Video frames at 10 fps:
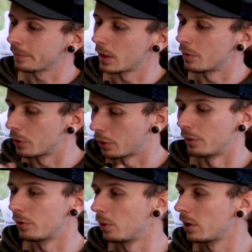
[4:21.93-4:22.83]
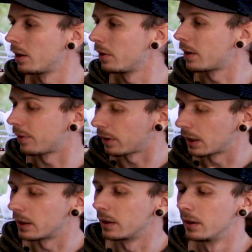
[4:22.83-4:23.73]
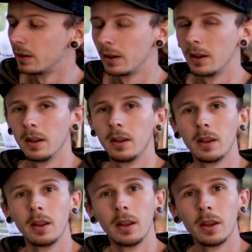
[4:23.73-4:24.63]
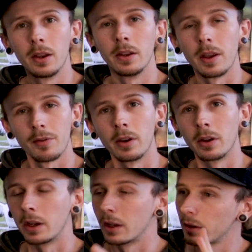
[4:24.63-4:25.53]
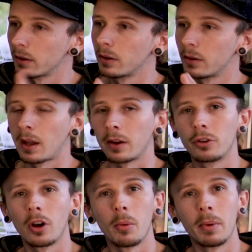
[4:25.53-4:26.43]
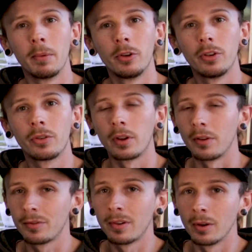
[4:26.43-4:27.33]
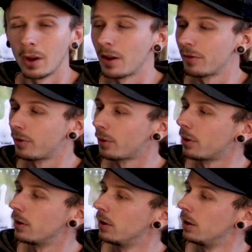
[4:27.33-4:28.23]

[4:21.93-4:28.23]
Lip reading: If you can afford it, it's definitely going to get tag sharp images at f4,